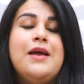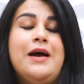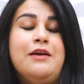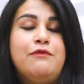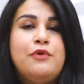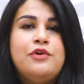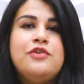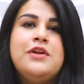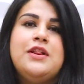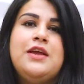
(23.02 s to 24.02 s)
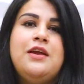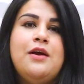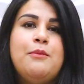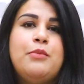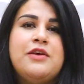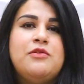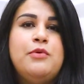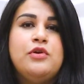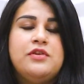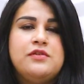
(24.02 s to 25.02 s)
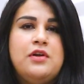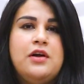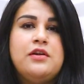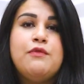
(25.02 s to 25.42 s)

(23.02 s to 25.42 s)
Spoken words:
unfortunately breast milk does not.